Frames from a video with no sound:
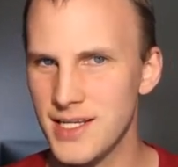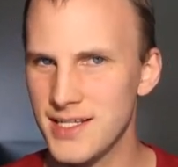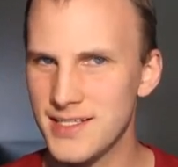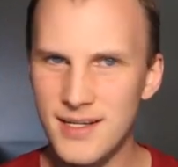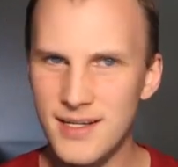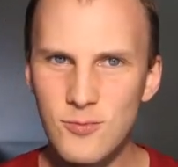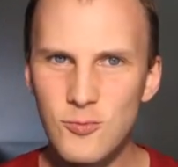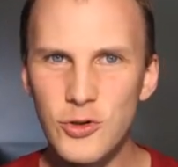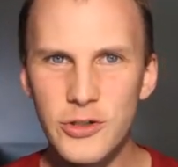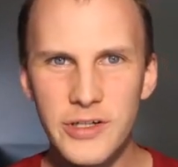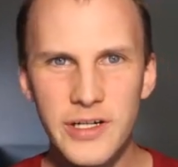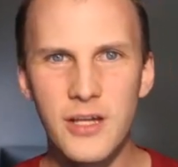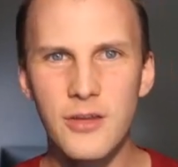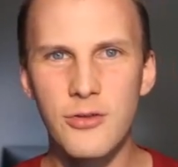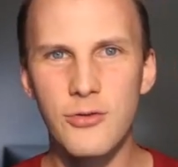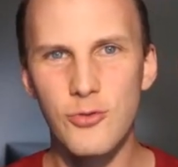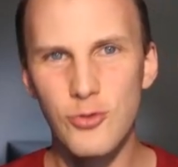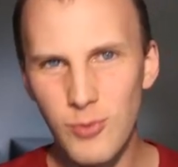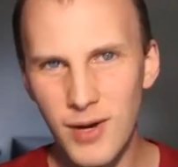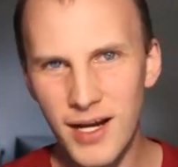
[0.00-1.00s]
As I'm working
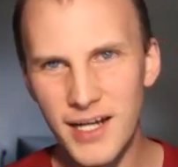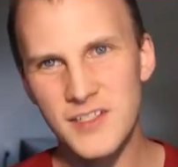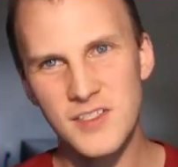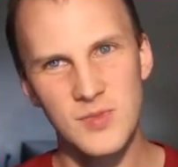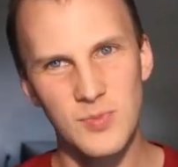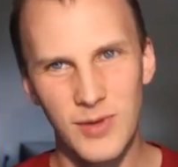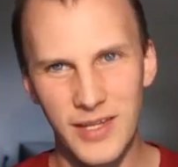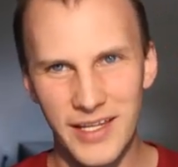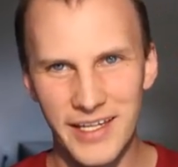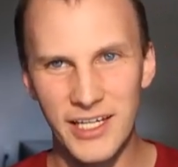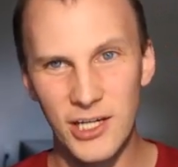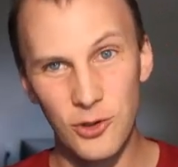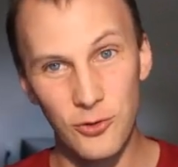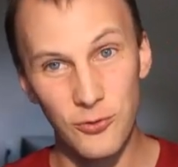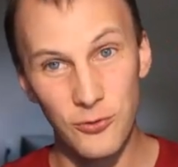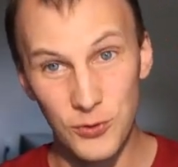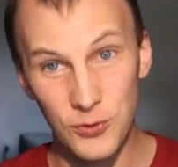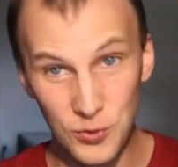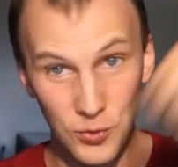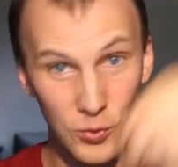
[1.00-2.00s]
through my display
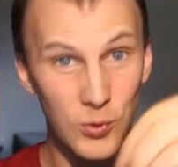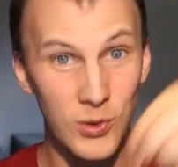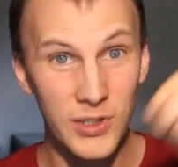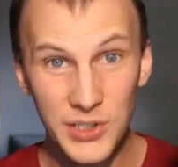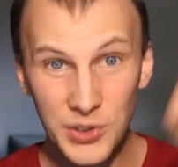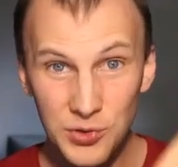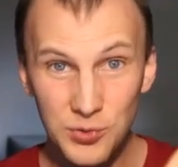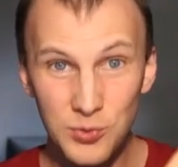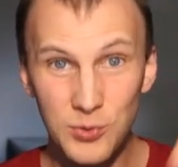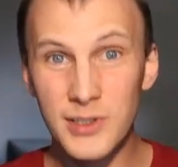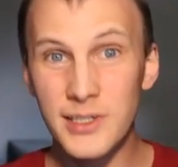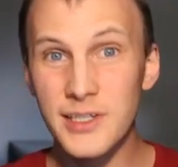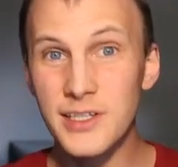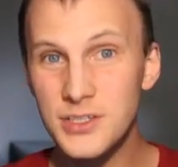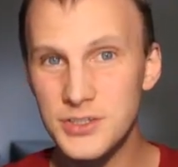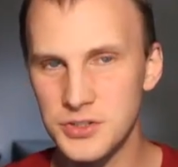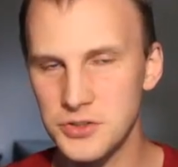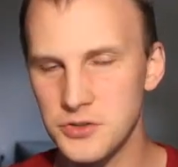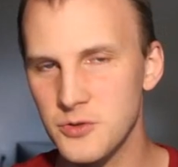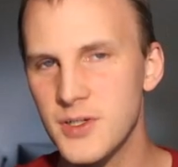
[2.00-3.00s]
here for
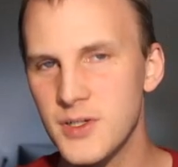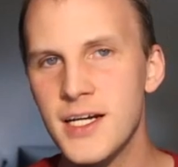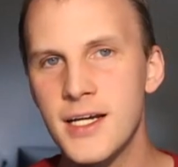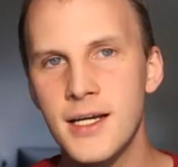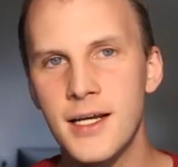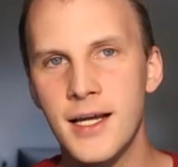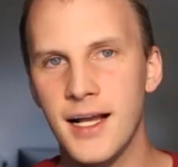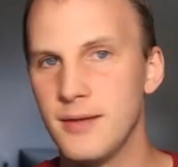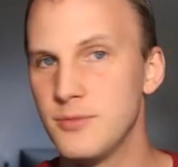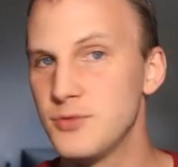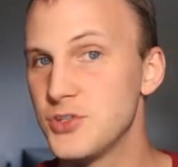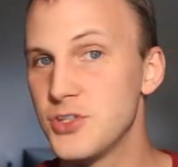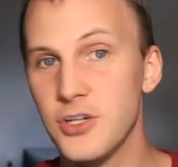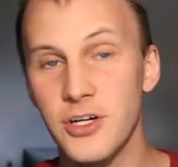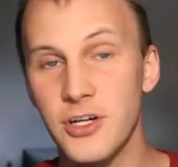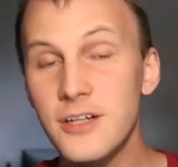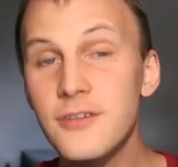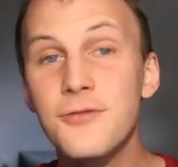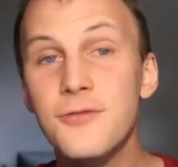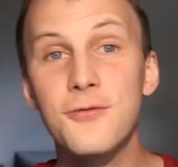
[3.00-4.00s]
2022, I'm
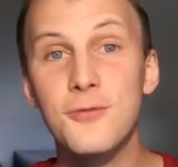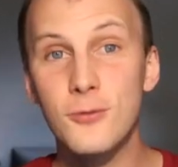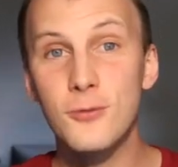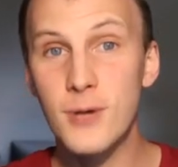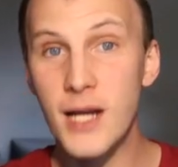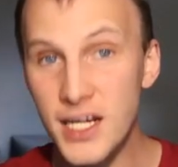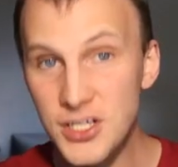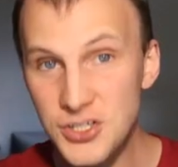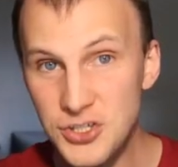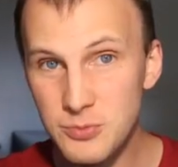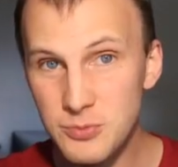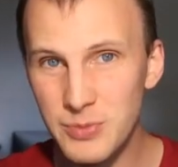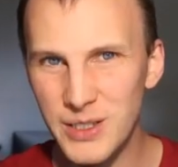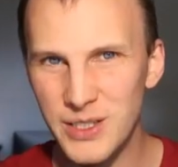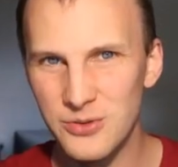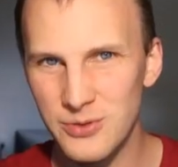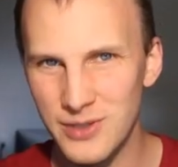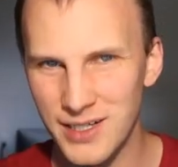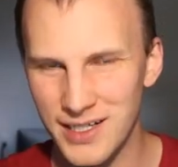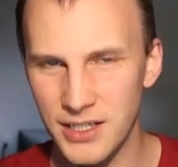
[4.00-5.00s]
starting fresh
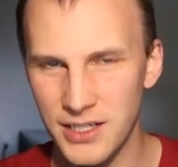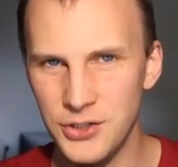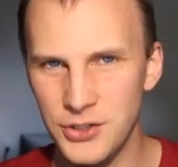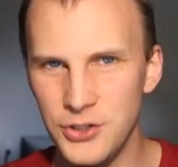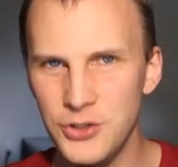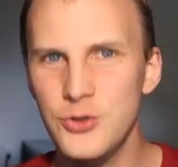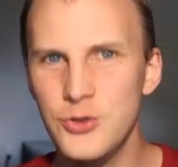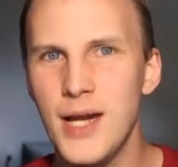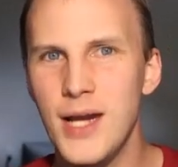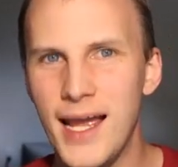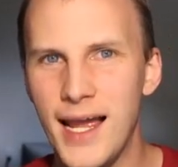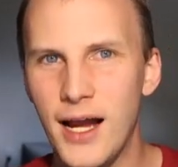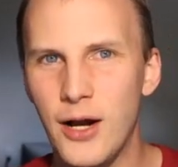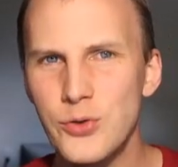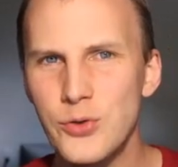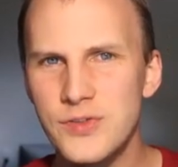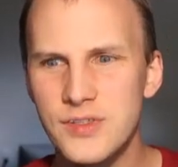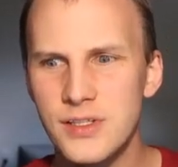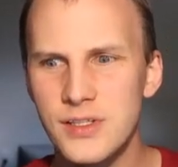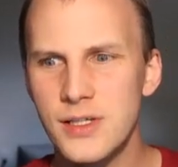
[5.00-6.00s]
because we got a new
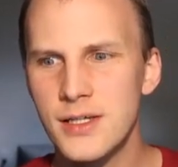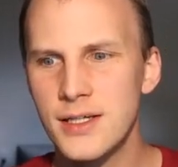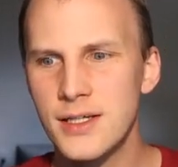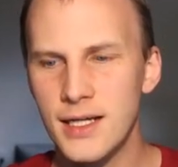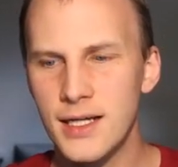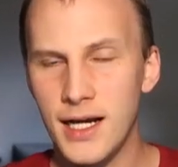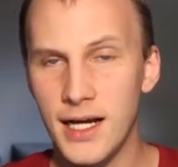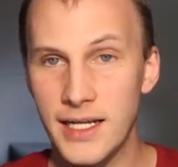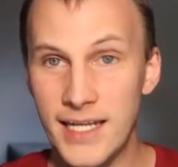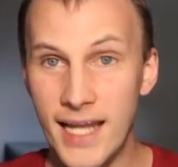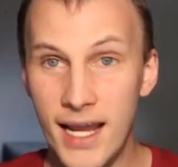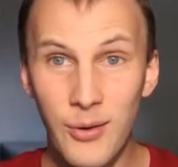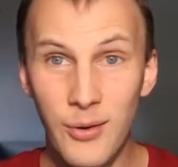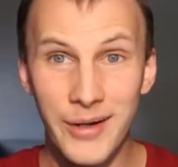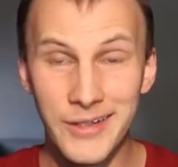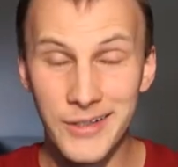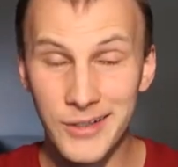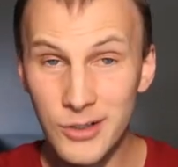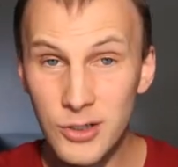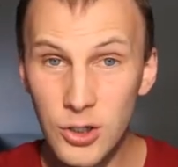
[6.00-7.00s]
house. Uh, now
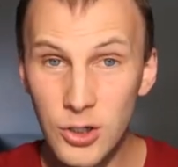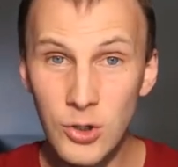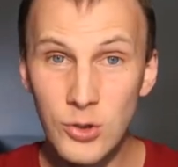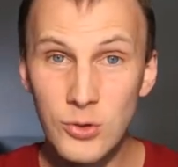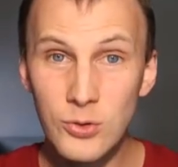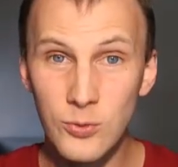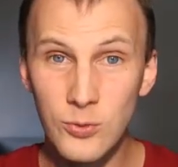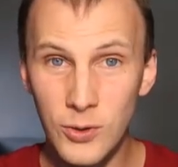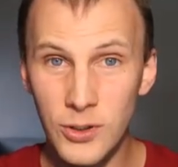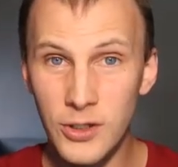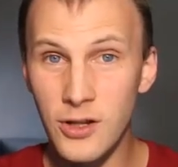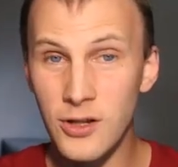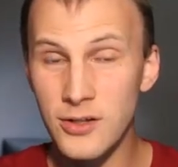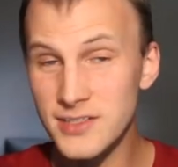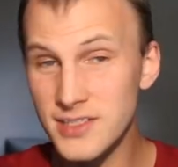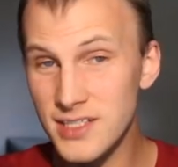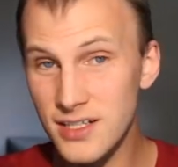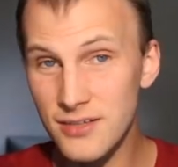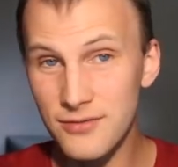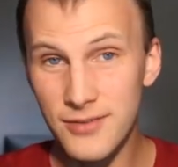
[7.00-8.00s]
I know what all
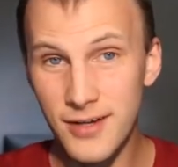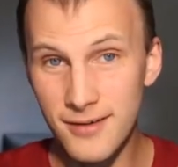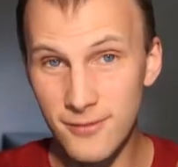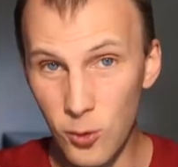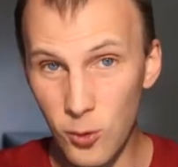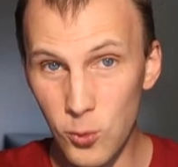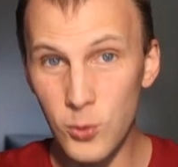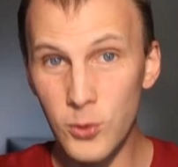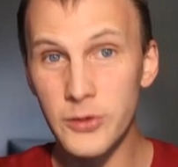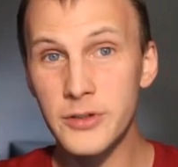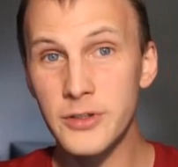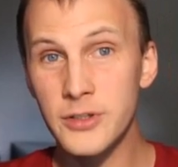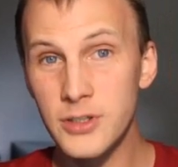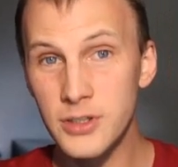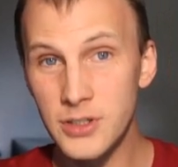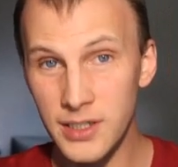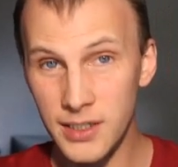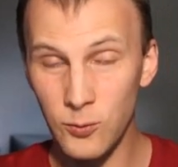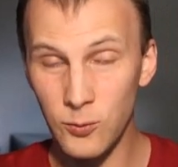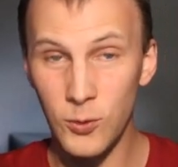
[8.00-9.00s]
stuff I've
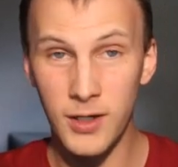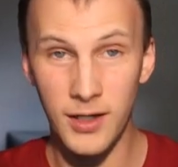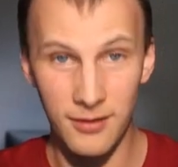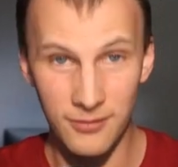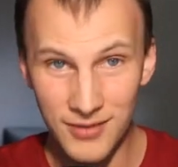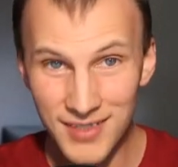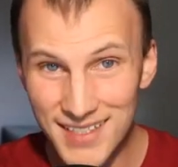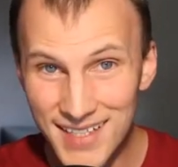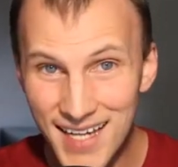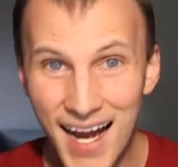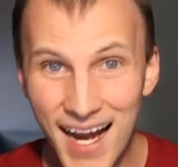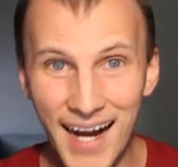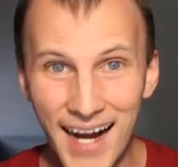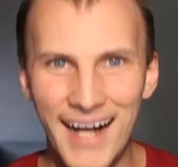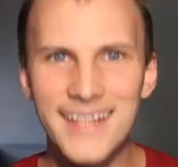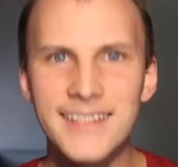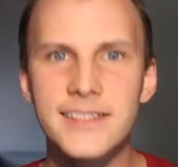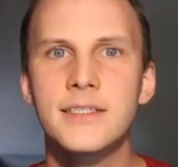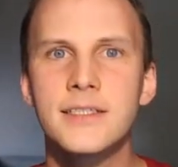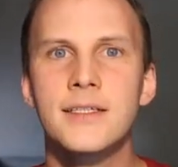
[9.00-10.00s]
ordered and what I've
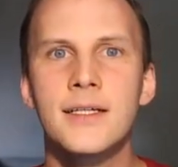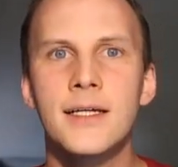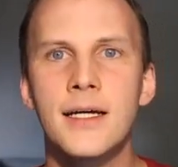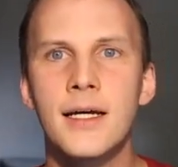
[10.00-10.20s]
got.